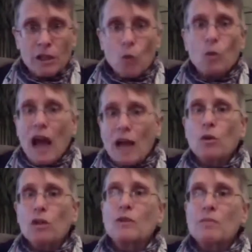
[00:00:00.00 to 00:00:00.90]
When I
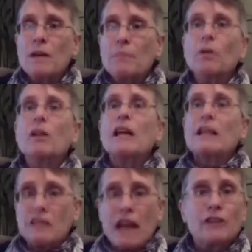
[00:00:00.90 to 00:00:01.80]
work with people, it's
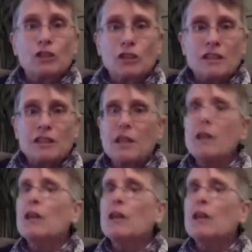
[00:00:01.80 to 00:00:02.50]
not just,